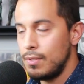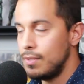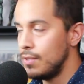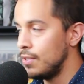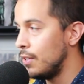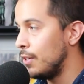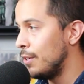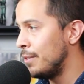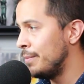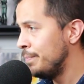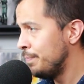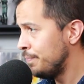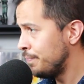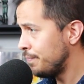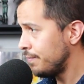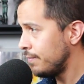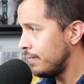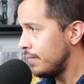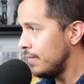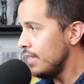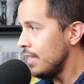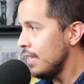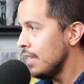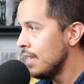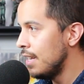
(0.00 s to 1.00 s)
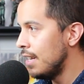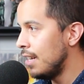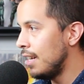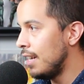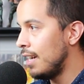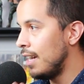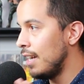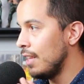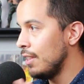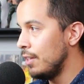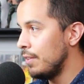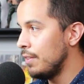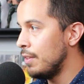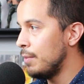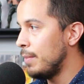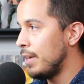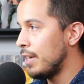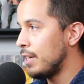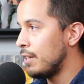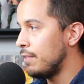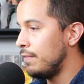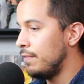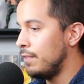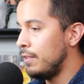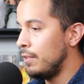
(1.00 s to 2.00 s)
So uh, I love the
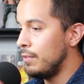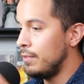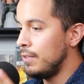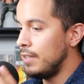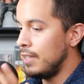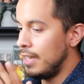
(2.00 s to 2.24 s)
microphone.